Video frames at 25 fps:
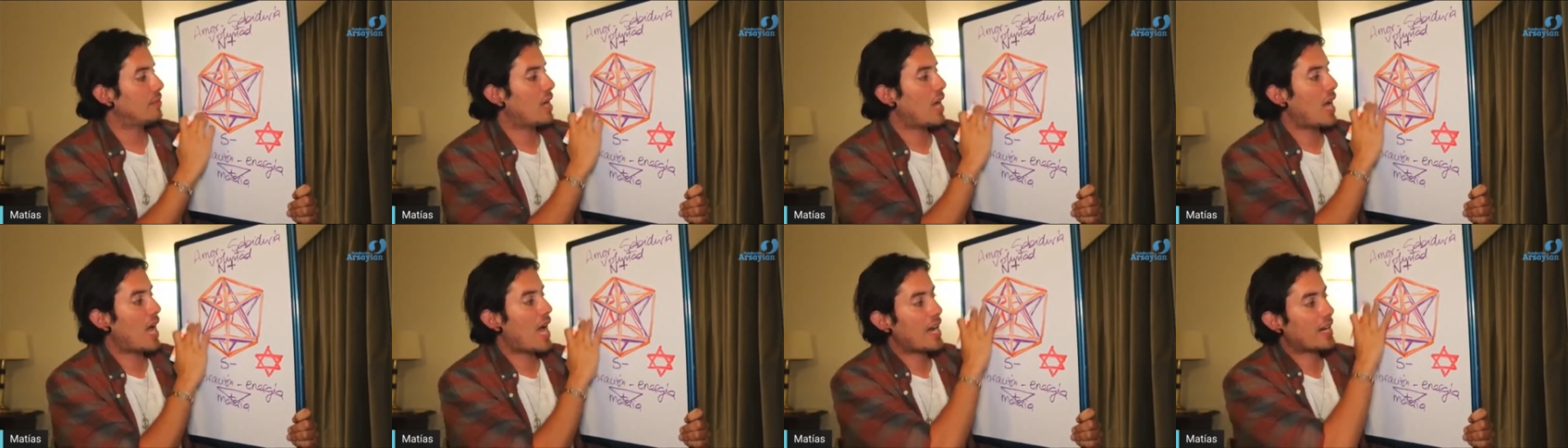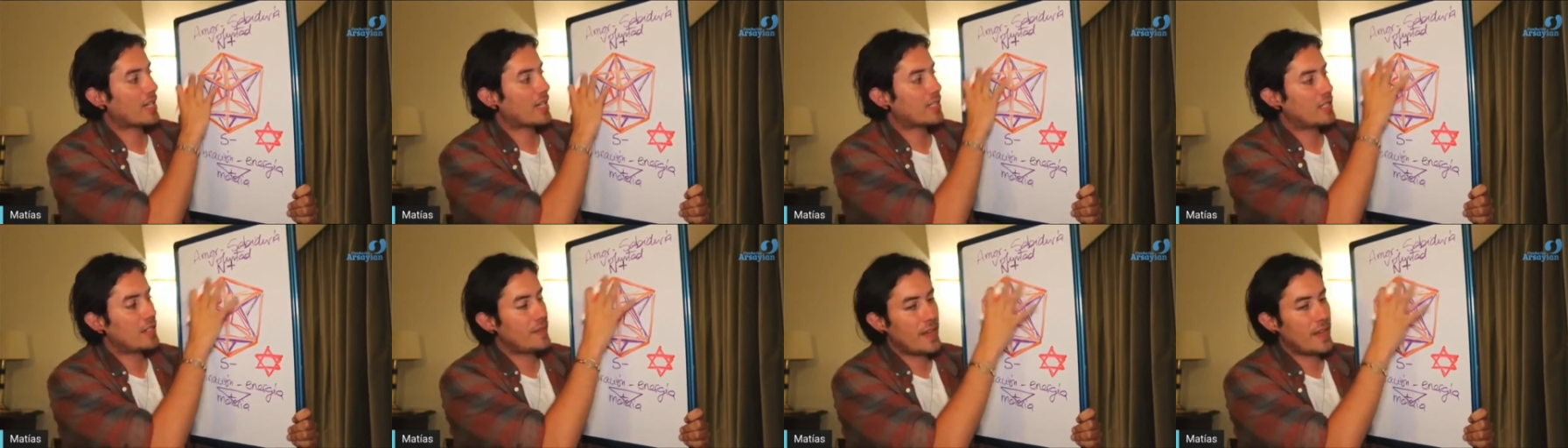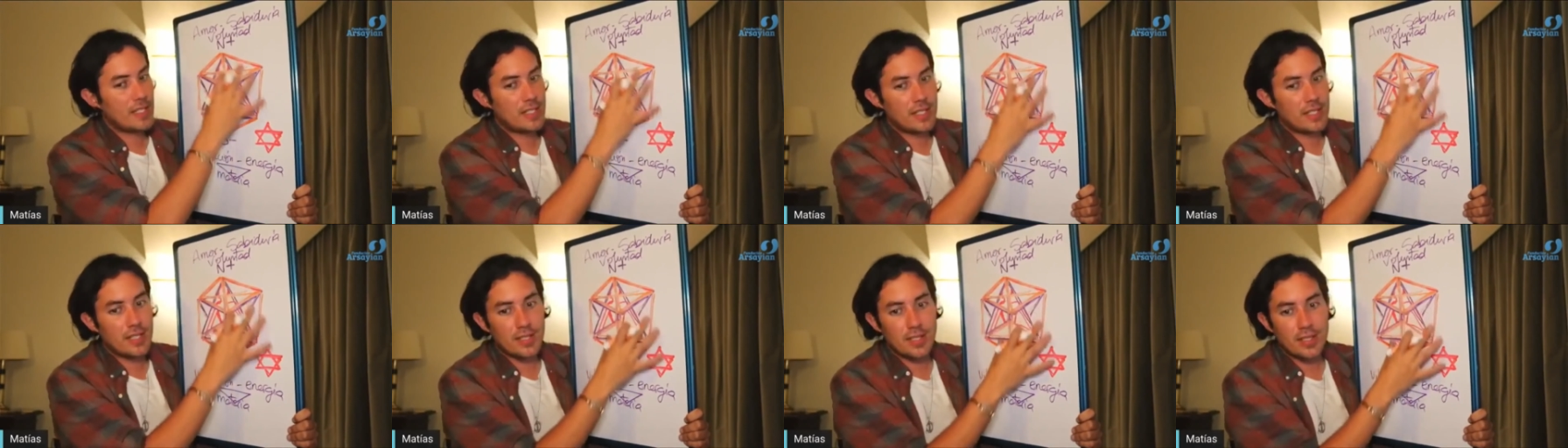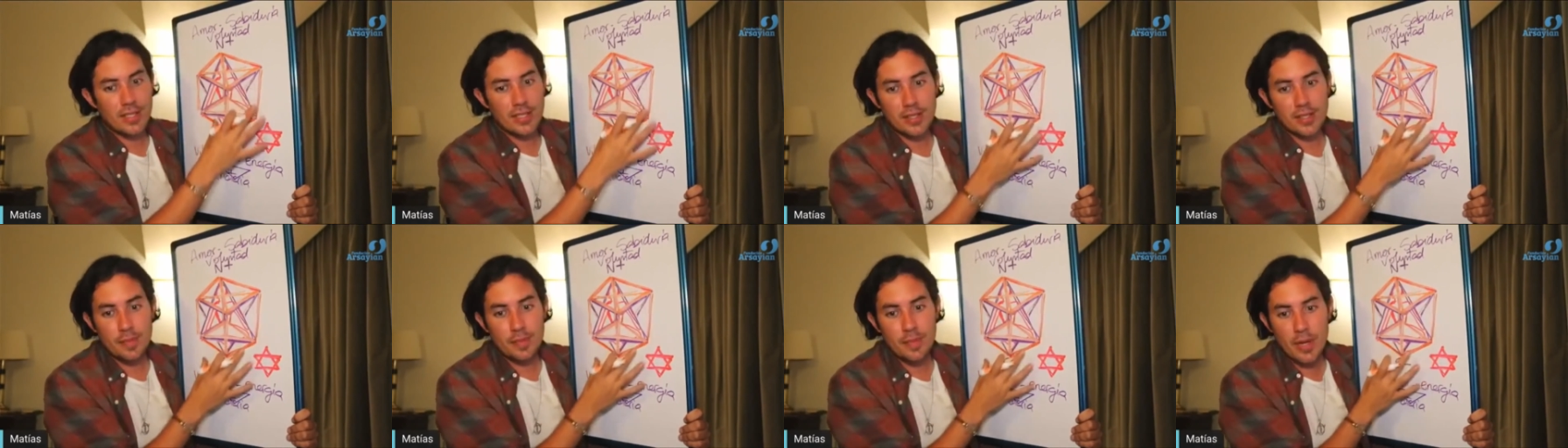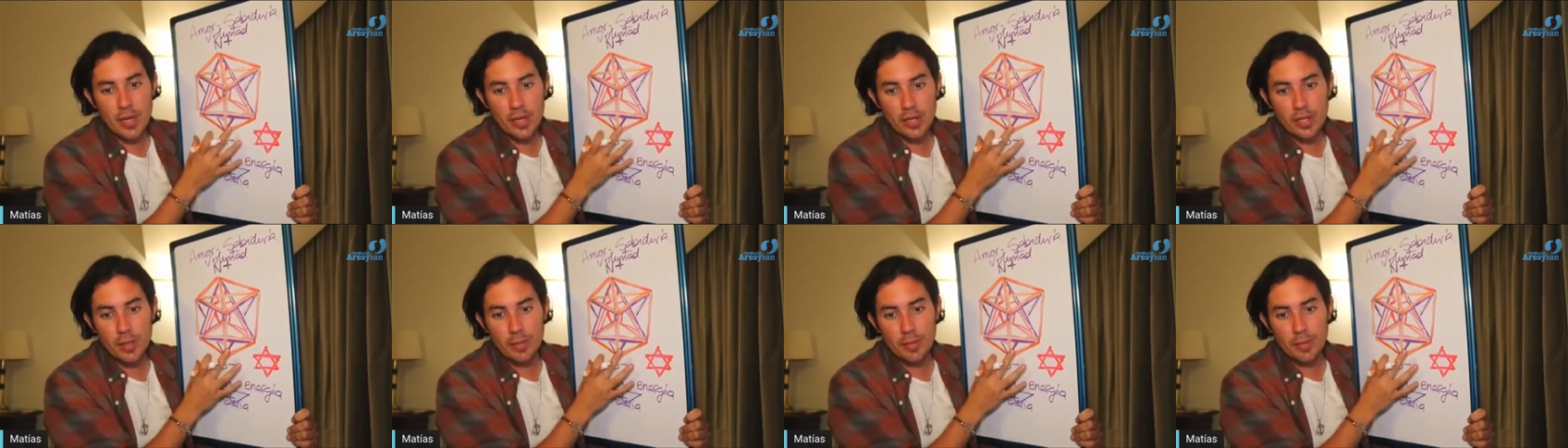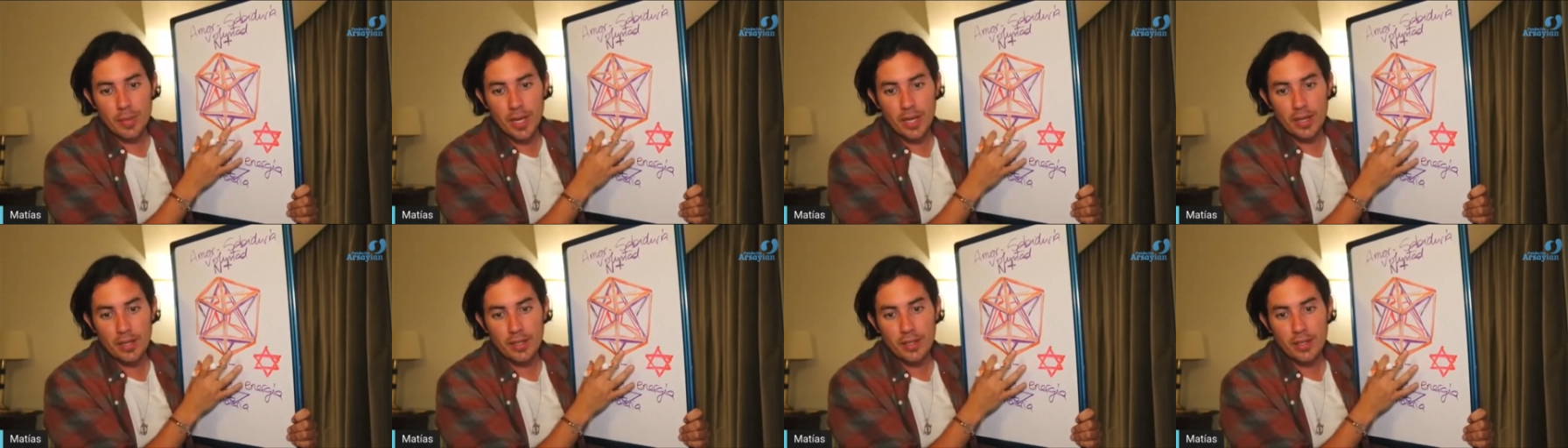activating this
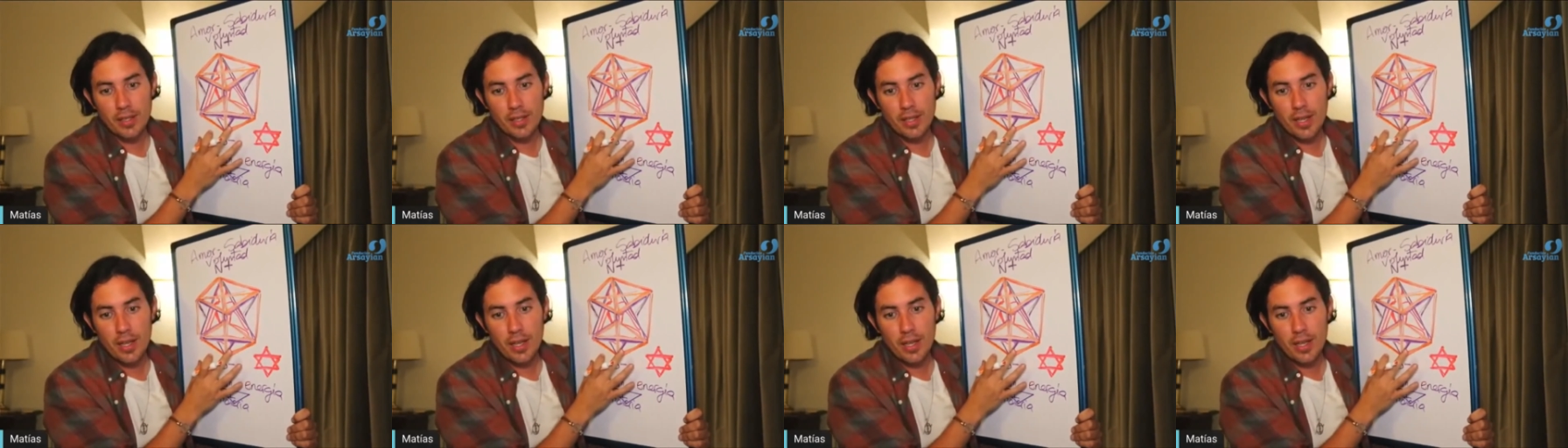Merkaba